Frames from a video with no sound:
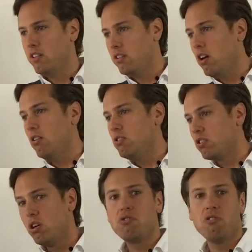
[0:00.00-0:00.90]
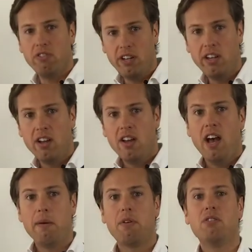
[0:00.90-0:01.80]
No, to the contrary,
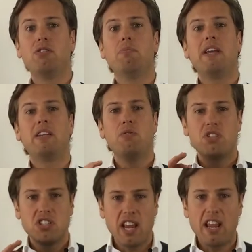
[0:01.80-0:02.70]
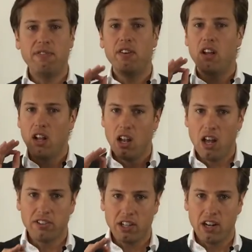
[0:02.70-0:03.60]
I'm going to make you save a
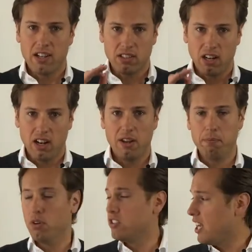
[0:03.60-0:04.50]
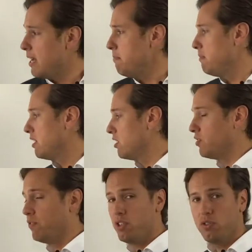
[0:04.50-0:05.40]
lot more time, because
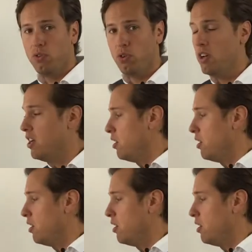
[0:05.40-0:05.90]
first of all,